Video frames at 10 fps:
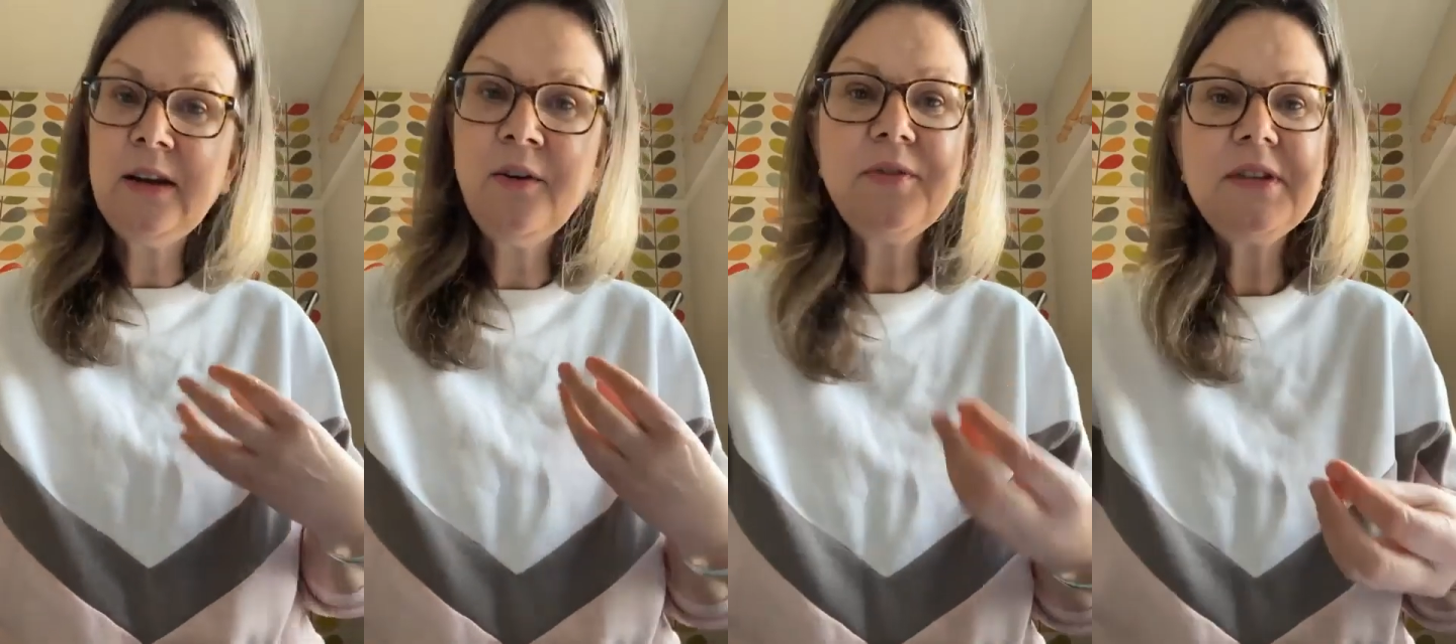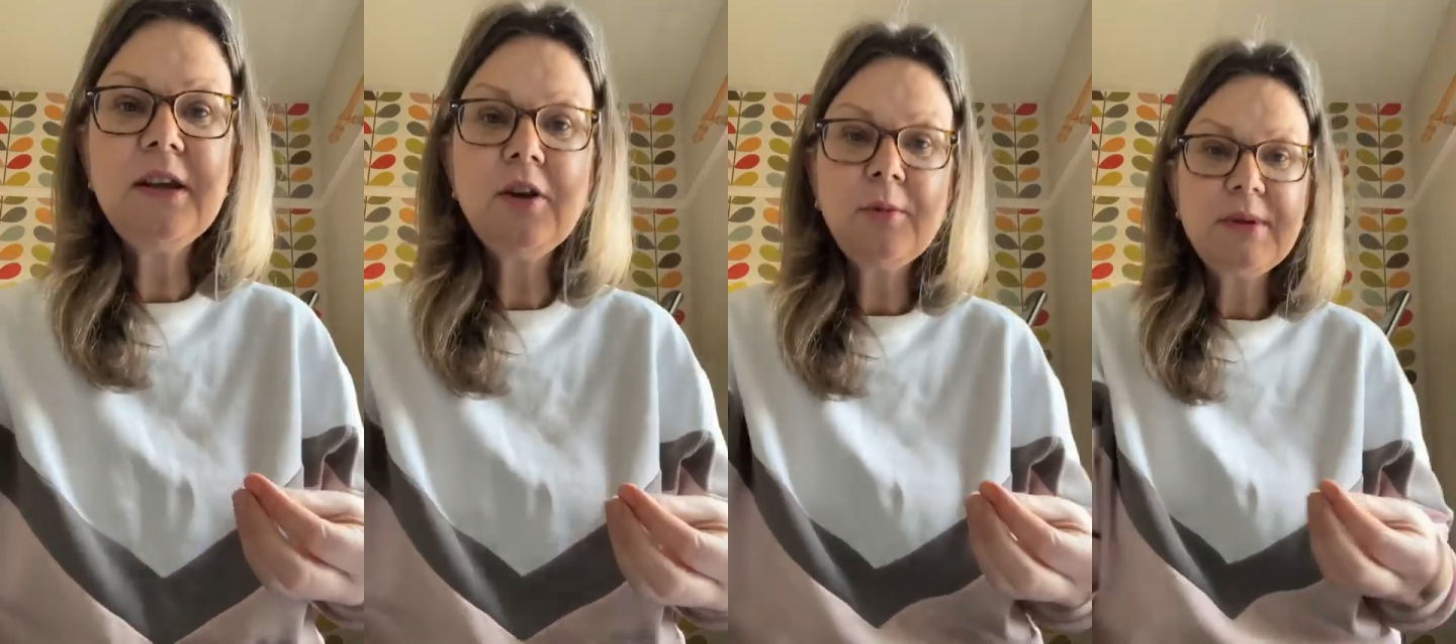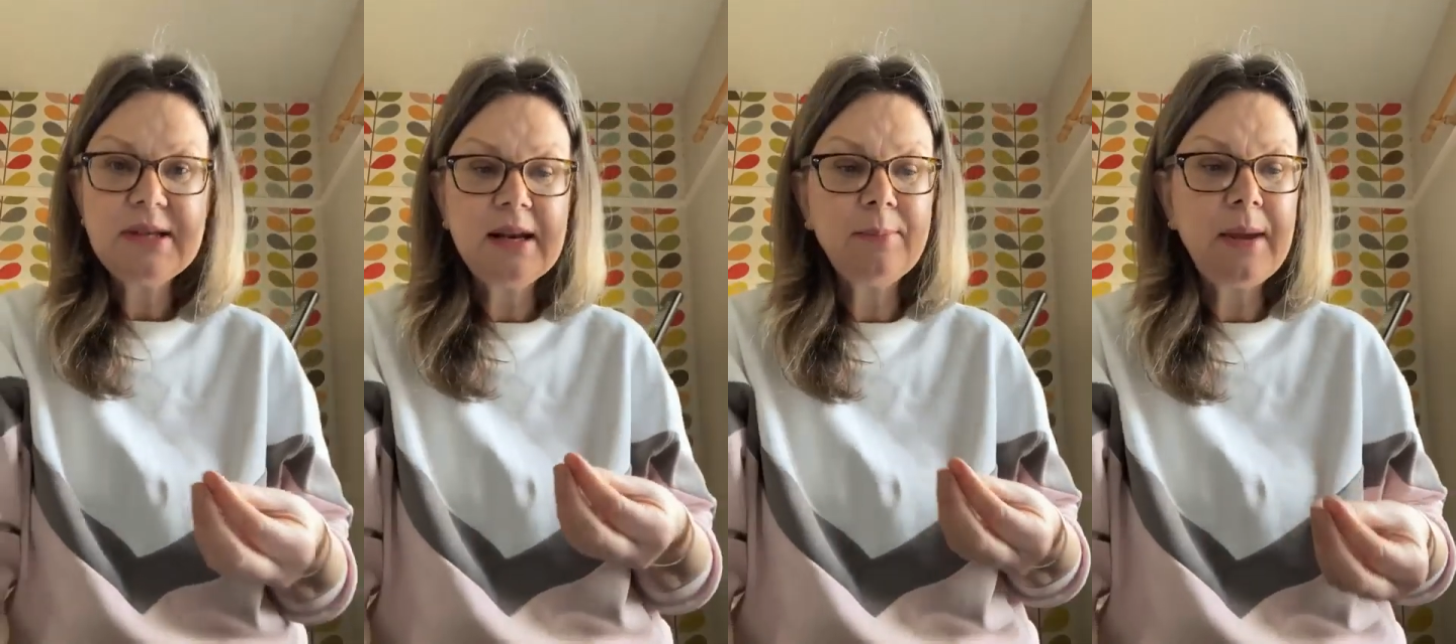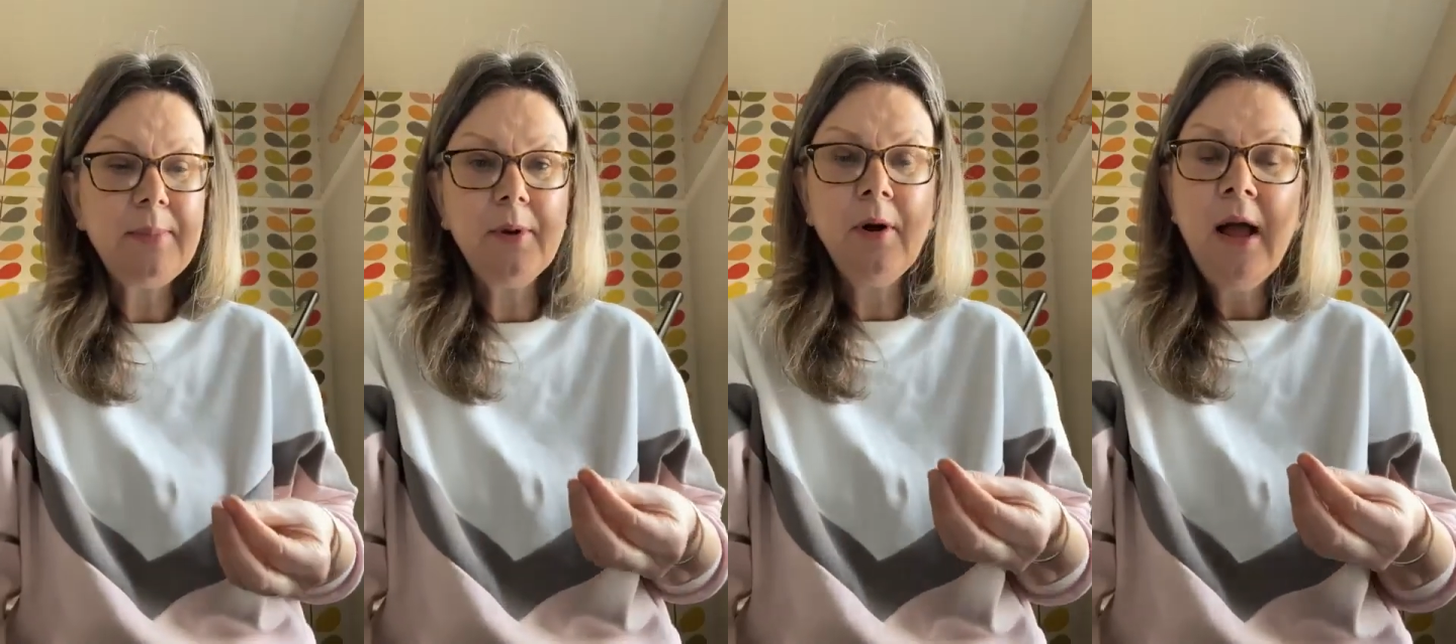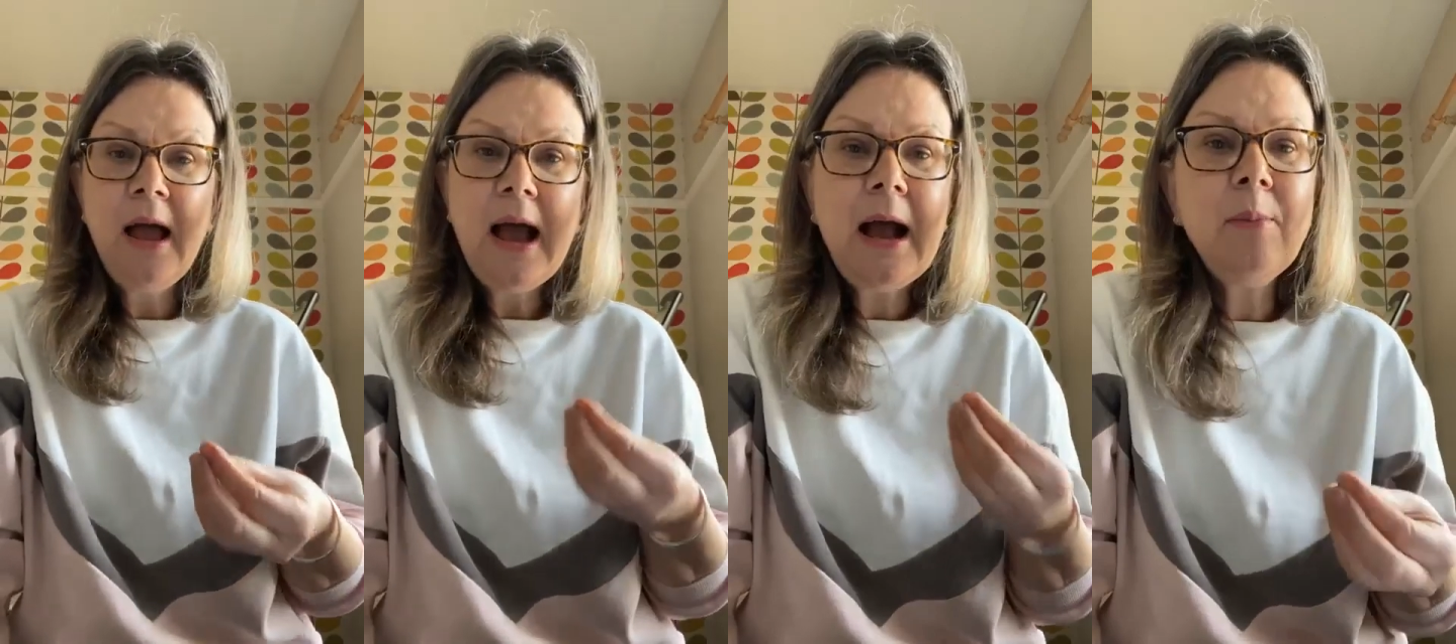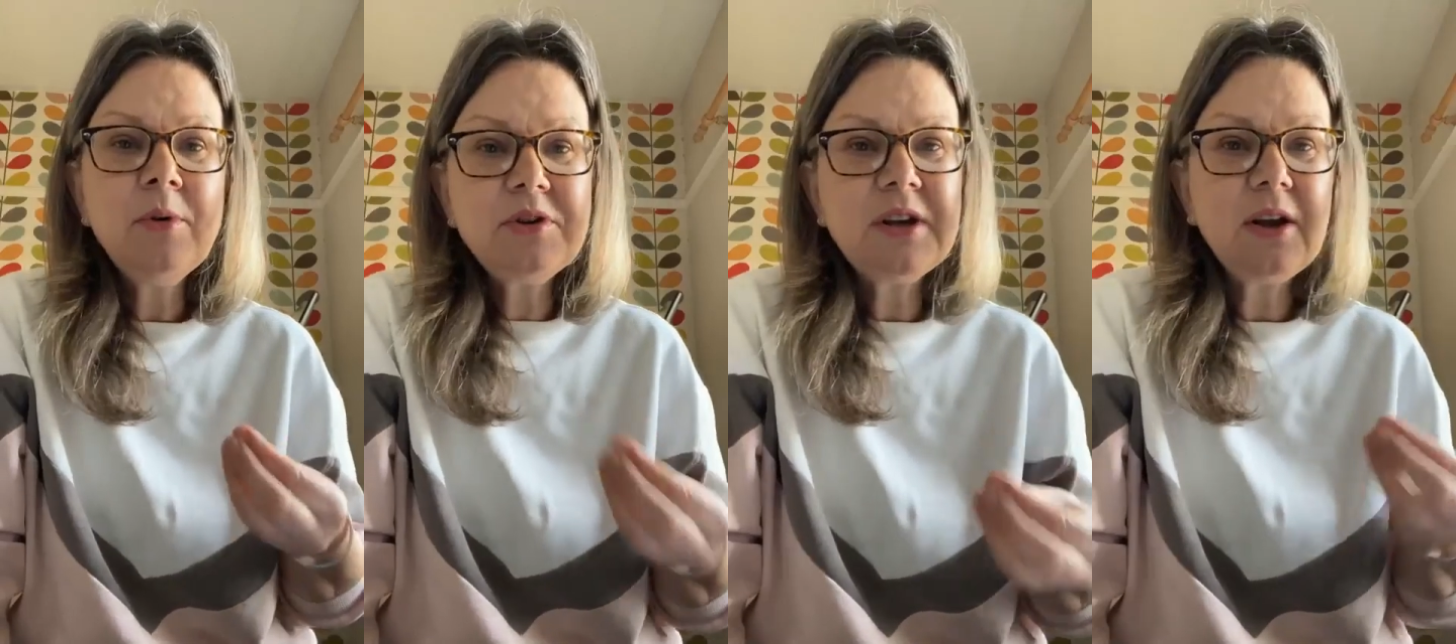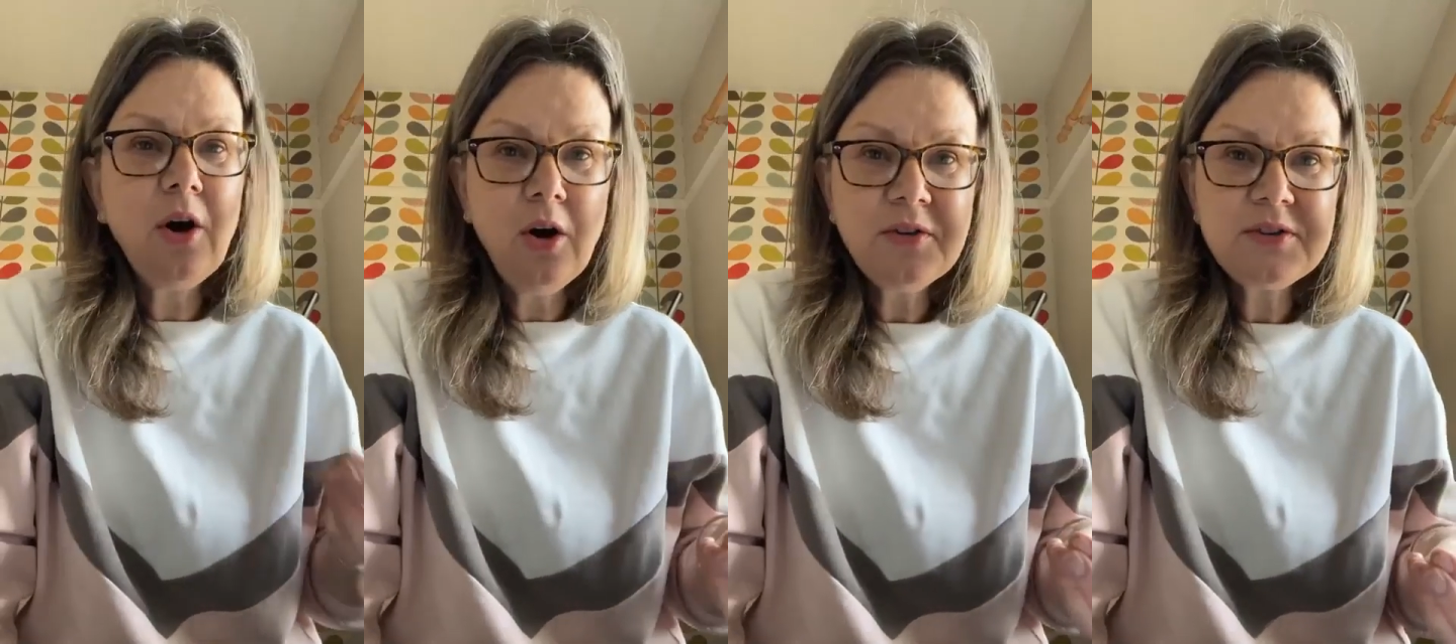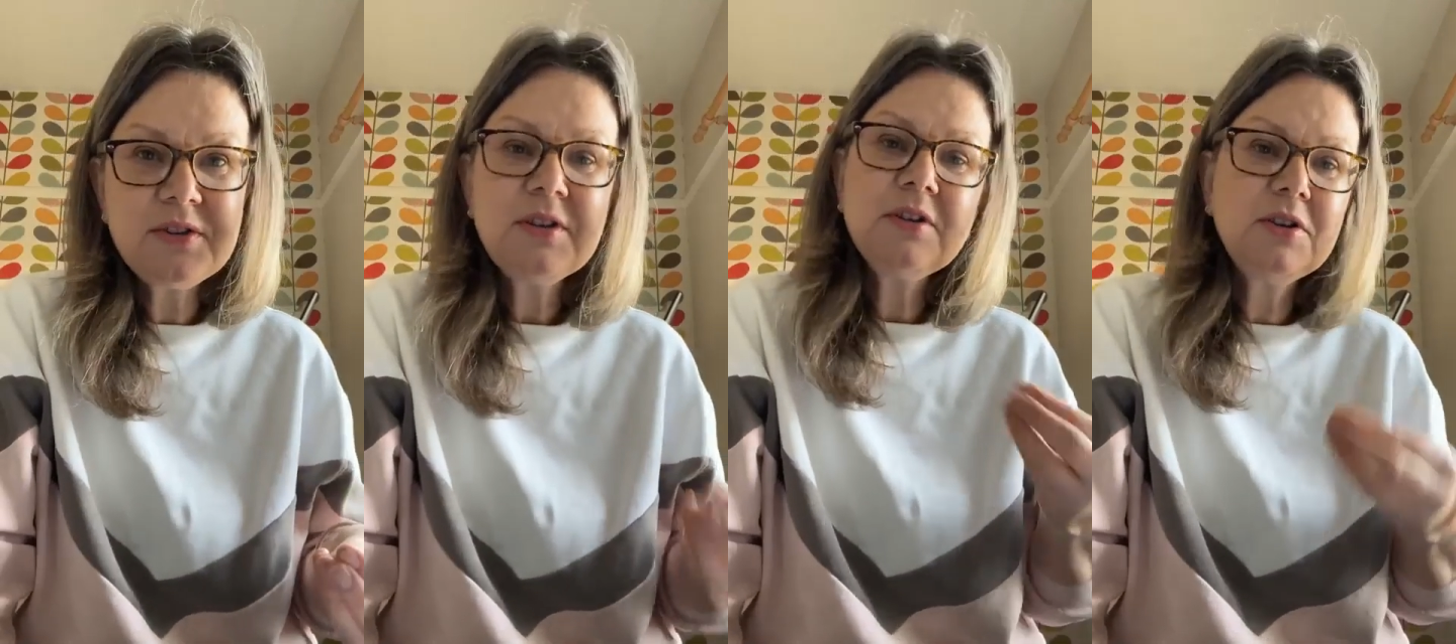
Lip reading: And obviously you're going to be telling people how much it costs